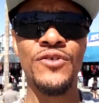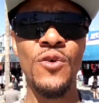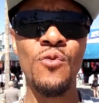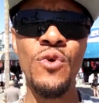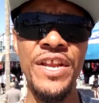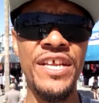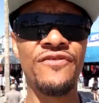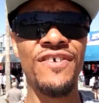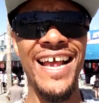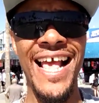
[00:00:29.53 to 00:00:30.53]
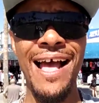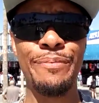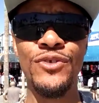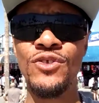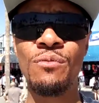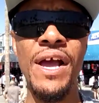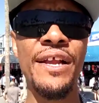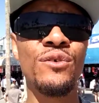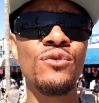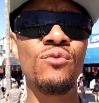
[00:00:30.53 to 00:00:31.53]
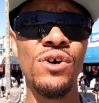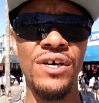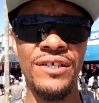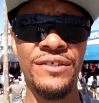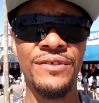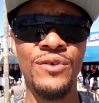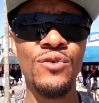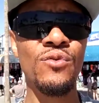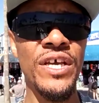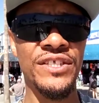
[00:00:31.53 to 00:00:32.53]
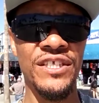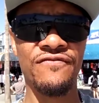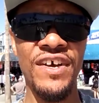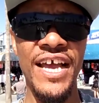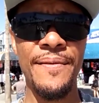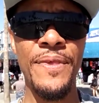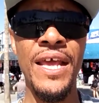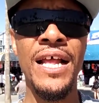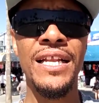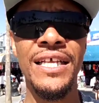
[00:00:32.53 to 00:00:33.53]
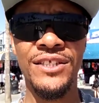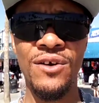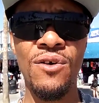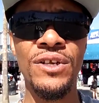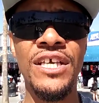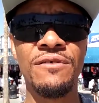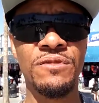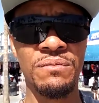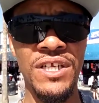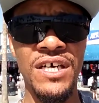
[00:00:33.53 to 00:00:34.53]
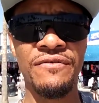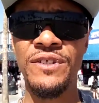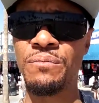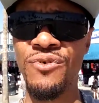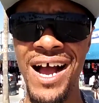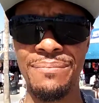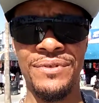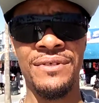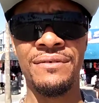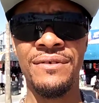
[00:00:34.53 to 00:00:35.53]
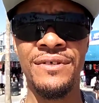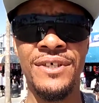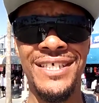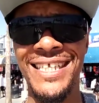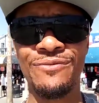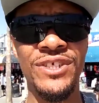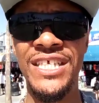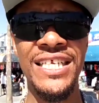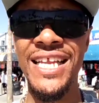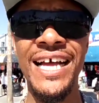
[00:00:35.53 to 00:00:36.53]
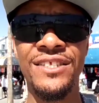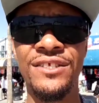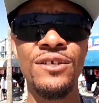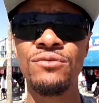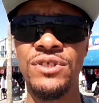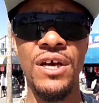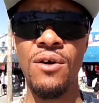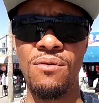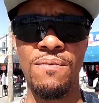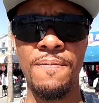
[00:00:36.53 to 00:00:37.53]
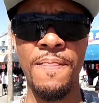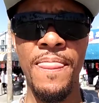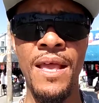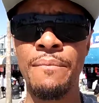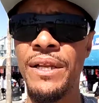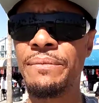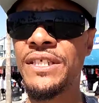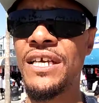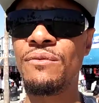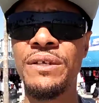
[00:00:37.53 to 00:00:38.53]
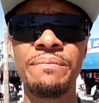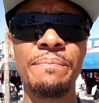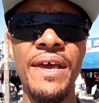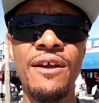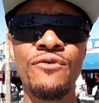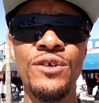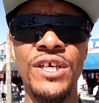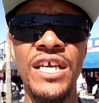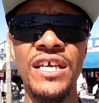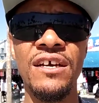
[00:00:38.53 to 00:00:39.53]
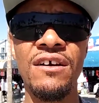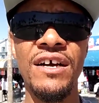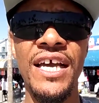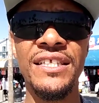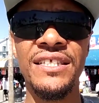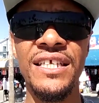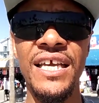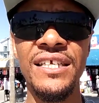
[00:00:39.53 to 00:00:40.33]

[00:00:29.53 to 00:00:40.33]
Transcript: So when this fight happens, no matter who wins this fight, let's go on and give them some love and some props, because we tend not to do so. But let me tell you what my man Real King Kong had to say.